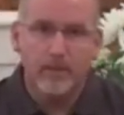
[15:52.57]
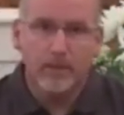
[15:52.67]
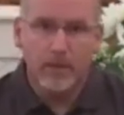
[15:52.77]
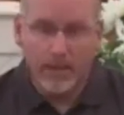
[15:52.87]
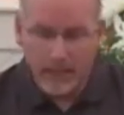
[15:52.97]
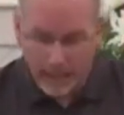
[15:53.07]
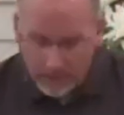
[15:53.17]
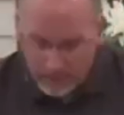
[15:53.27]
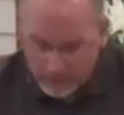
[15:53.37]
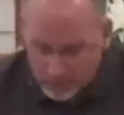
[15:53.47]

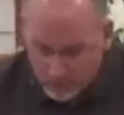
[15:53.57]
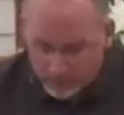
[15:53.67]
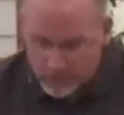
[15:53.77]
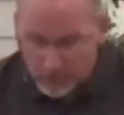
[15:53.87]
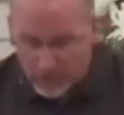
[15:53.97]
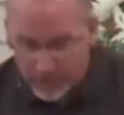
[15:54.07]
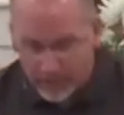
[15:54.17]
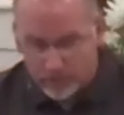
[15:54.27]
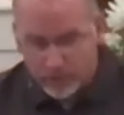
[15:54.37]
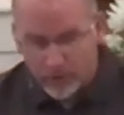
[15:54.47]
And so if it's okay
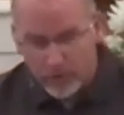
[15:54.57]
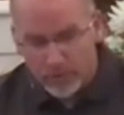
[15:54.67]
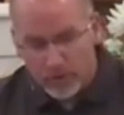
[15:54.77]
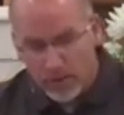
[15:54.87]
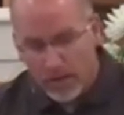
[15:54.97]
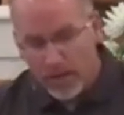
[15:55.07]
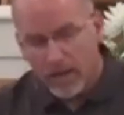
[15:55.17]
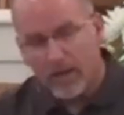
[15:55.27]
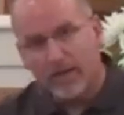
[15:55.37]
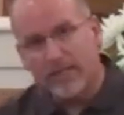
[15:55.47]
with you,
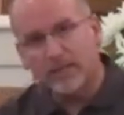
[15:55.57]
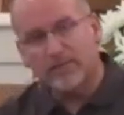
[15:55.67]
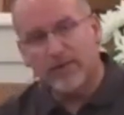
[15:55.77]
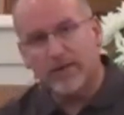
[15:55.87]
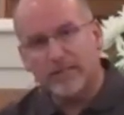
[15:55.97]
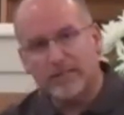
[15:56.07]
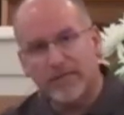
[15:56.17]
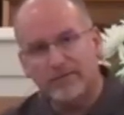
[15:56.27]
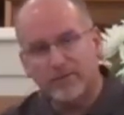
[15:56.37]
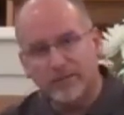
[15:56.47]
it is very
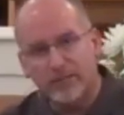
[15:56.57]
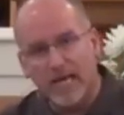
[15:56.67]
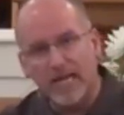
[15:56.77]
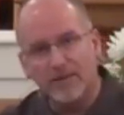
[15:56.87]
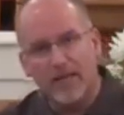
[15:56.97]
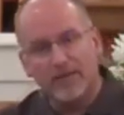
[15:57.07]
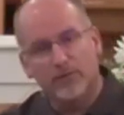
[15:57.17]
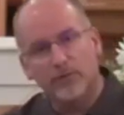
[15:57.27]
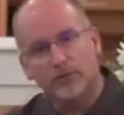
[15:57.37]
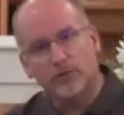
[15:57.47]
safe to say that
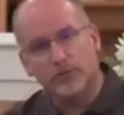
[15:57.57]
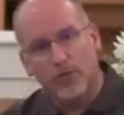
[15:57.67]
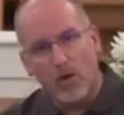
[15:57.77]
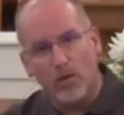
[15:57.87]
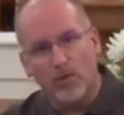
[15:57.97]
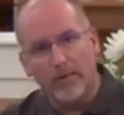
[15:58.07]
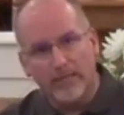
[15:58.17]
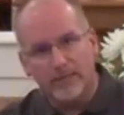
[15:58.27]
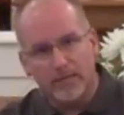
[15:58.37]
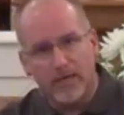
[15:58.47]
the scroll
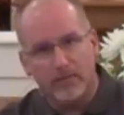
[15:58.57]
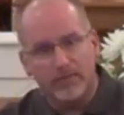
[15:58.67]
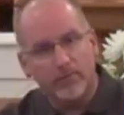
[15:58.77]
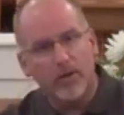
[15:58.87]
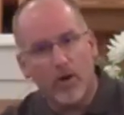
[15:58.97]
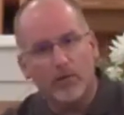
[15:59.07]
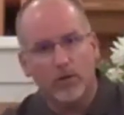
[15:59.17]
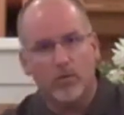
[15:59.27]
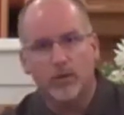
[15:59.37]
itself, and we all know what a